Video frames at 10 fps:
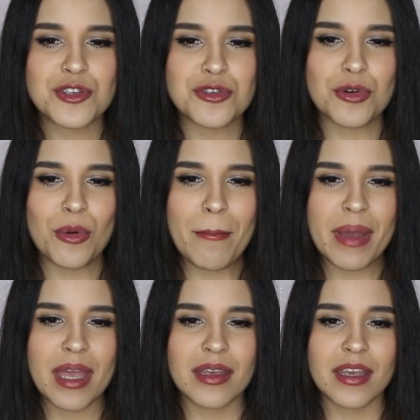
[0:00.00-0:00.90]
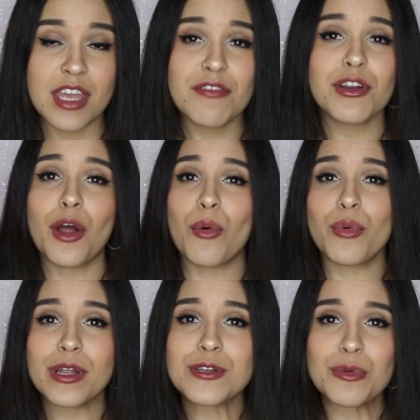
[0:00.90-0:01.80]
to make even a
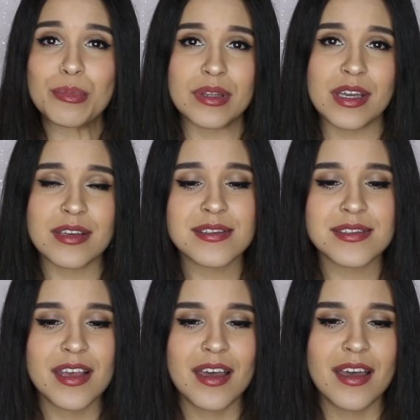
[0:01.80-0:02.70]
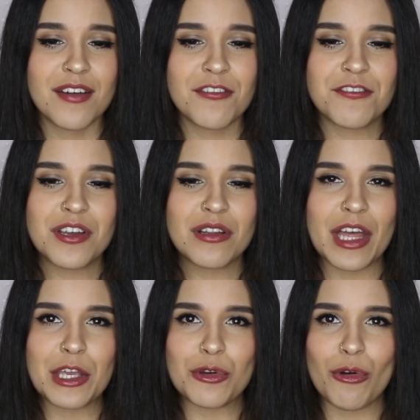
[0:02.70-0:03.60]
rental place feel
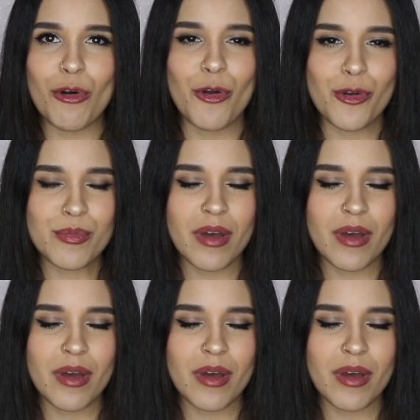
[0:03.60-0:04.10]
like your home.